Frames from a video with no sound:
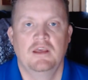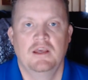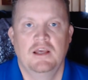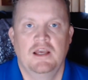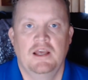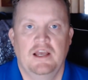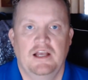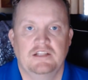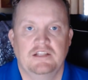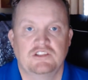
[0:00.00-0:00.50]

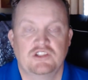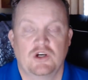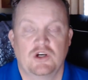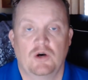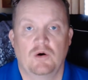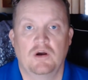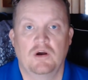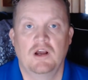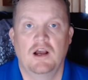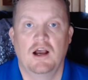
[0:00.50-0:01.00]
And
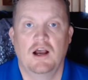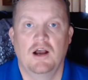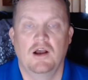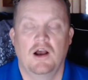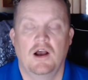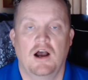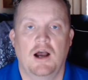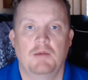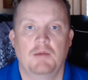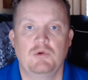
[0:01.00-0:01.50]
so
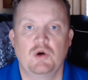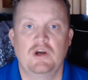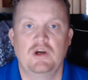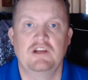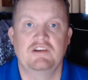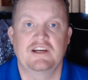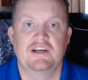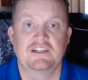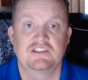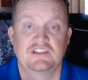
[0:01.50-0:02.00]
I'm going
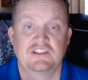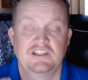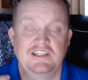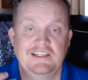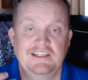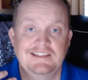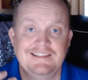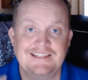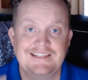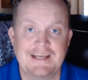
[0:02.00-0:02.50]
to actually
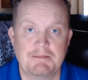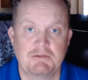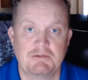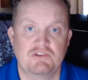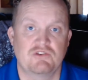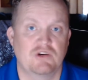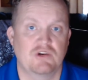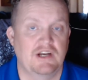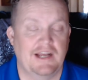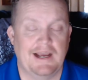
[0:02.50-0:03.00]

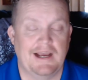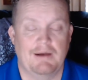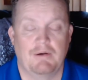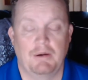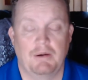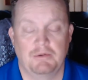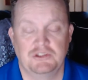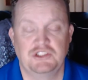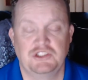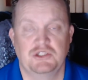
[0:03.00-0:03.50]
demonstrate how I
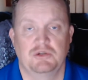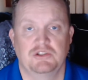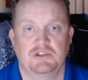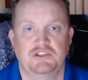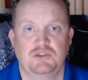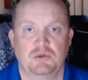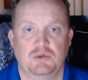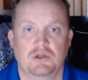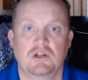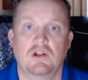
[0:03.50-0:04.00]
would show this
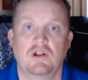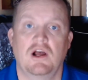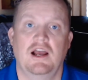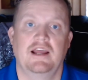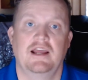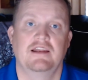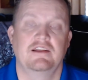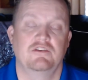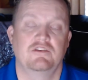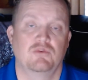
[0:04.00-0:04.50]
to a
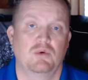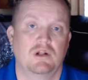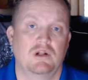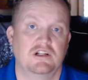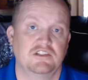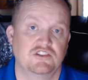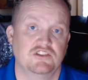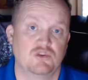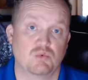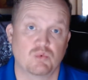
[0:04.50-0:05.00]
client as well
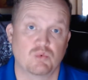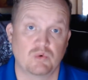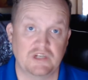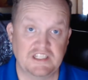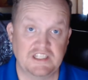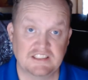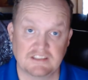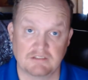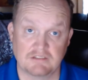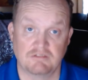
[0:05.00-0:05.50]
as the
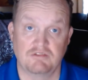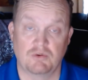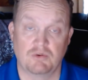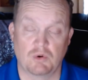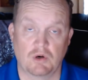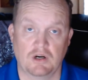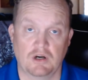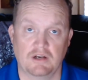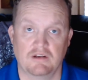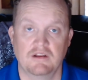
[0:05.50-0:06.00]
reason
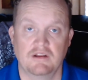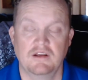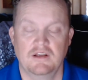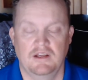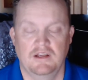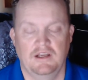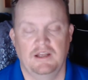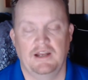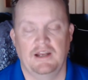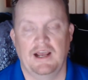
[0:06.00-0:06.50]
for it
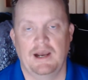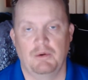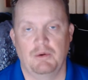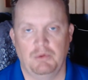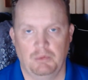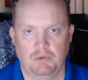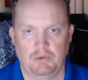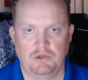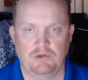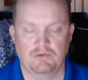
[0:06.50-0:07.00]
and how we
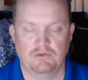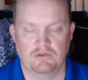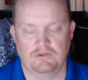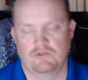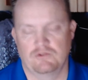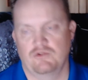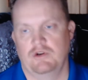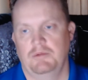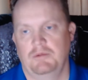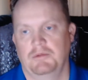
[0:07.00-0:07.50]
would use it in
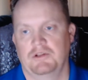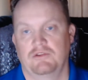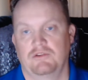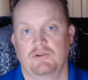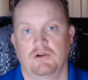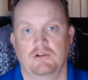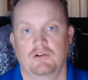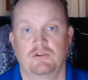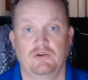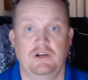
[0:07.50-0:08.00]
treatment. So
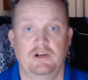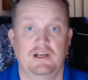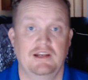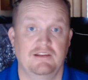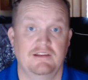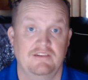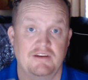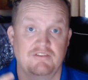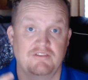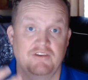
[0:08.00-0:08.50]
I'll treat it as
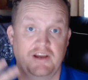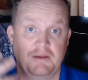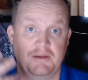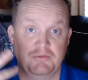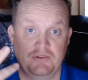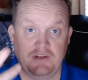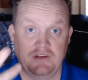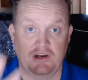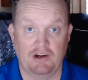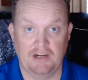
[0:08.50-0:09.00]
if I am
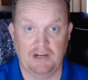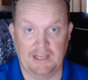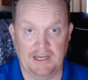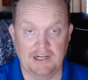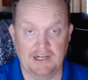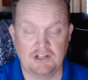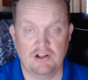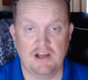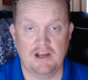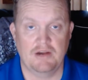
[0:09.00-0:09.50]
staring at a
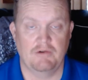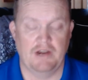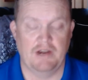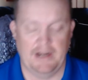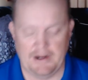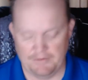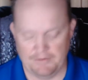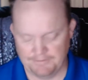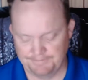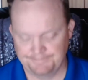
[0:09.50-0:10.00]
client right now.
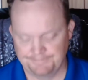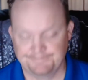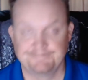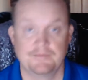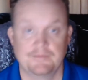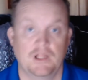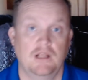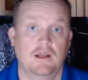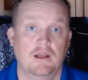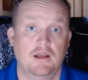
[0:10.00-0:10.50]

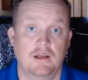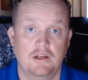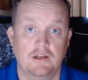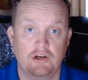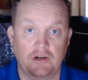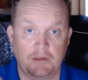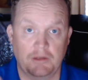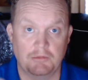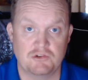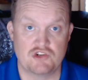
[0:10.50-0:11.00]
Your
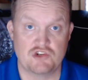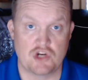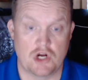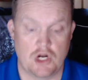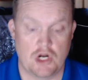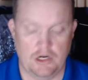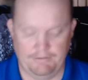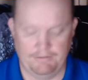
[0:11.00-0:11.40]
name is John.